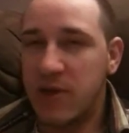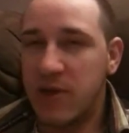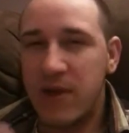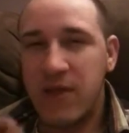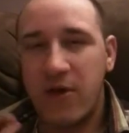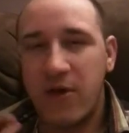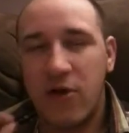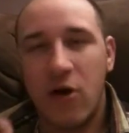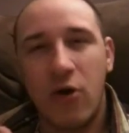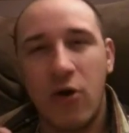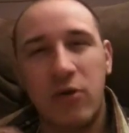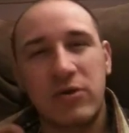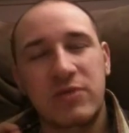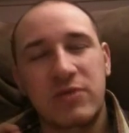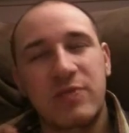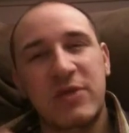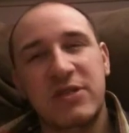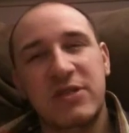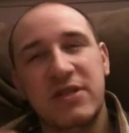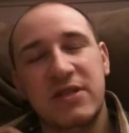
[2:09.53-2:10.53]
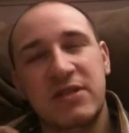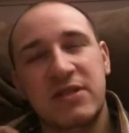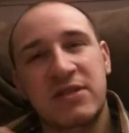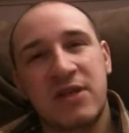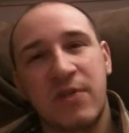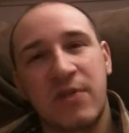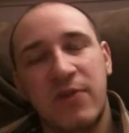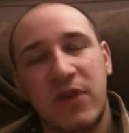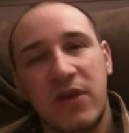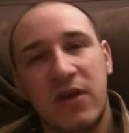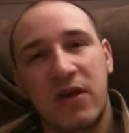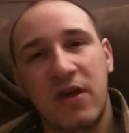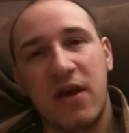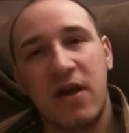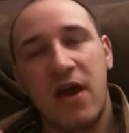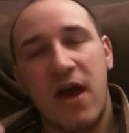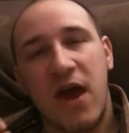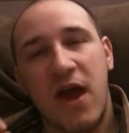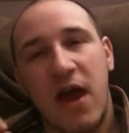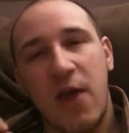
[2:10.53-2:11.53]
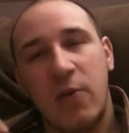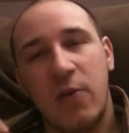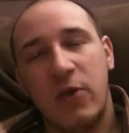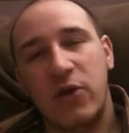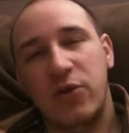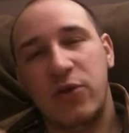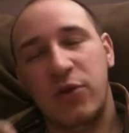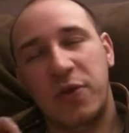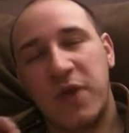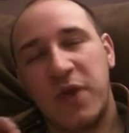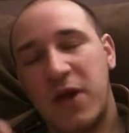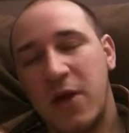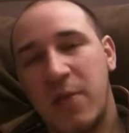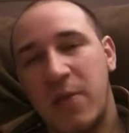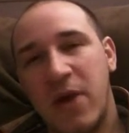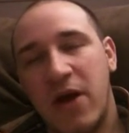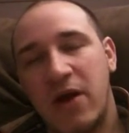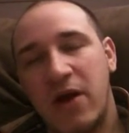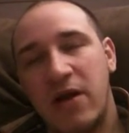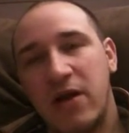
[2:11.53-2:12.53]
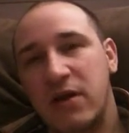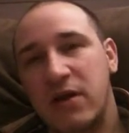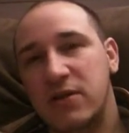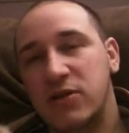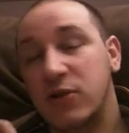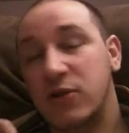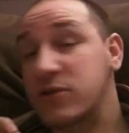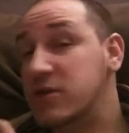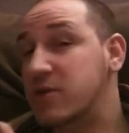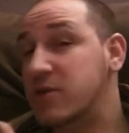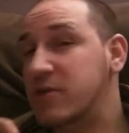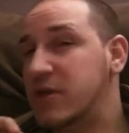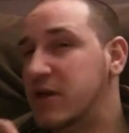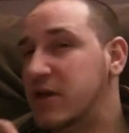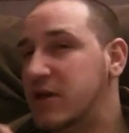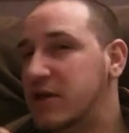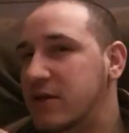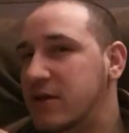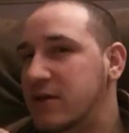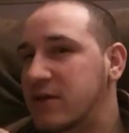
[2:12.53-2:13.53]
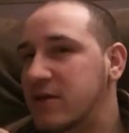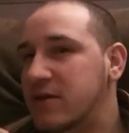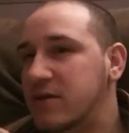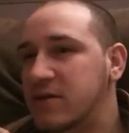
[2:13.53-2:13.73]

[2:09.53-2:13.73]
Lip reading: and they're always missing something. And when you think about it, it's always something.